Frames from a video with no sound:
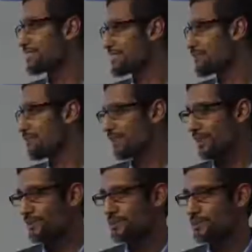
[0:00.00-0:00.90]
we support
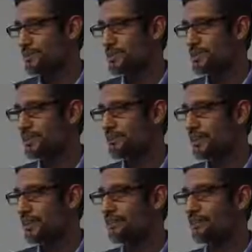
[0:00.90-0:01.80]
freedom of speech, and we
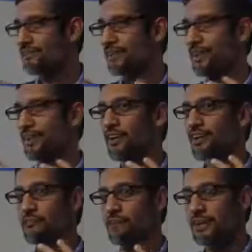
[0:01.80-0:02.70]
give a
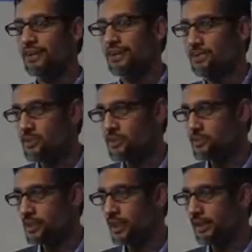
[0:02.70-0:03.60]
lot of platforms to
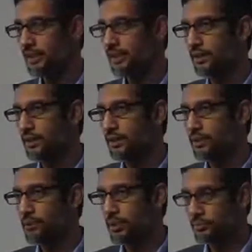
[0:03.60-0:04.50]
do that.
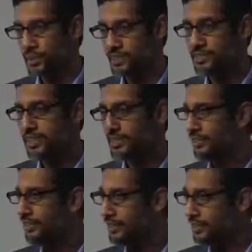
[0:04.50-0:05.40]
But you have to understand, in
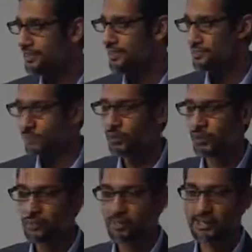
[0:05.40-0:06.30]
the context of a
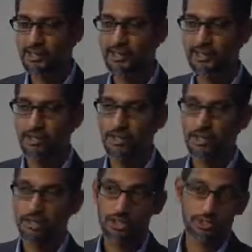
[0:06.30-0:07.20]
workplace,
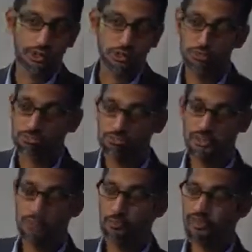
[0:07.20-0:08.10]
the
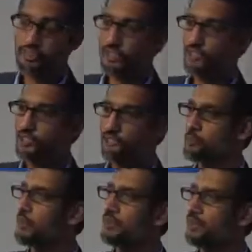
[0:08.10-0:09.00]
representation of
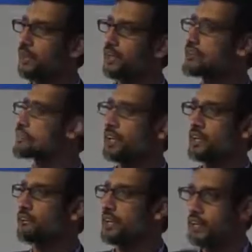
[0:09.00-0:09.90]
women in tech is
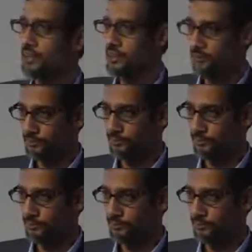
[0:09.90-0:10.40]
very, very low.